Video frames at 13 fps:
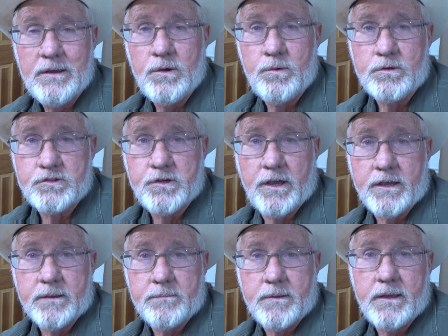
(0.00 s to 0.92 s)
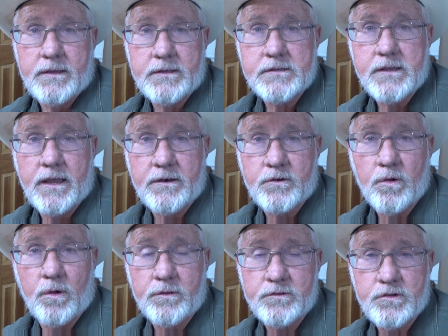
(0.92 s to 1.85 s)
who was Jacob, and, he, and
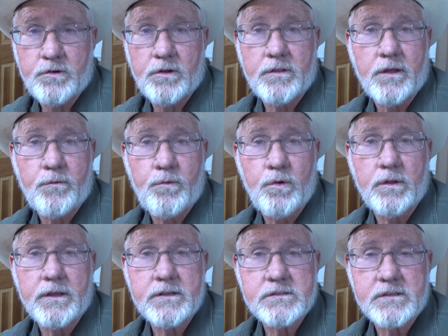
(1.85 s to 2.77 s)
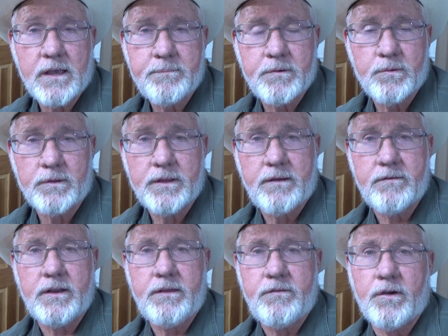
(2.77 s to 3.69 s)
told Judah, the ruling scepter will
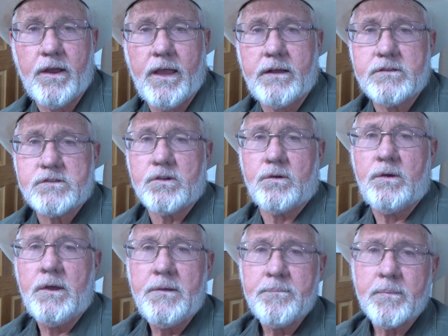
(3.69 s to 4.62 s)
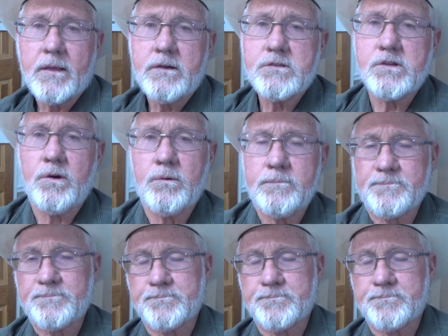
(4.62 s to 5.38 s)
never leave your hands. So, so